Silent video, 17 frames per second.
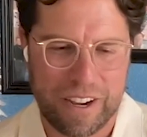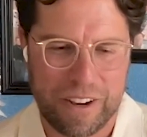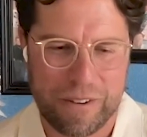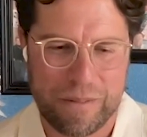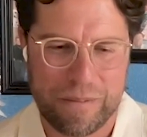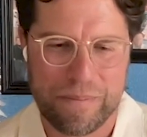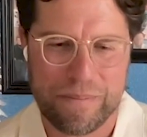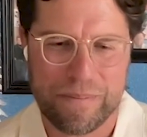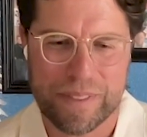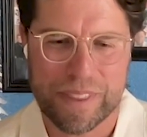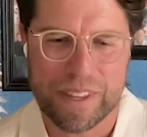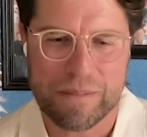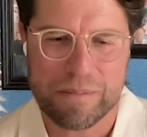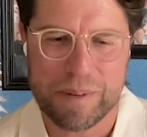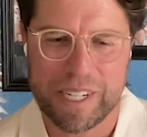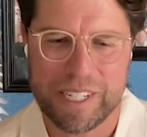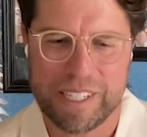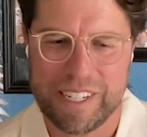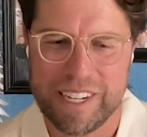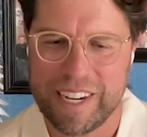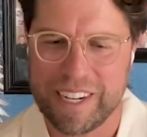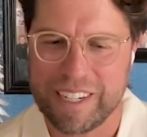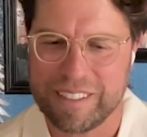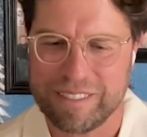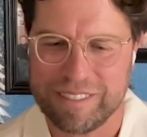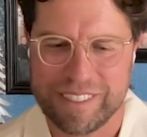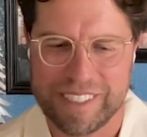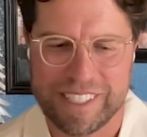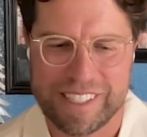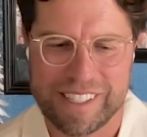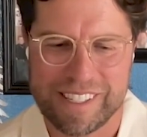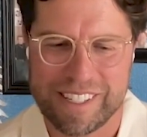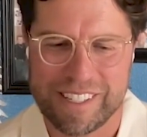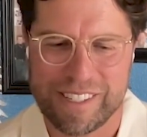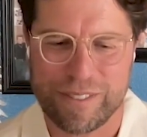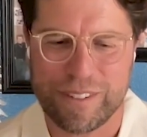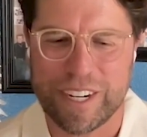Um, but yeah, it's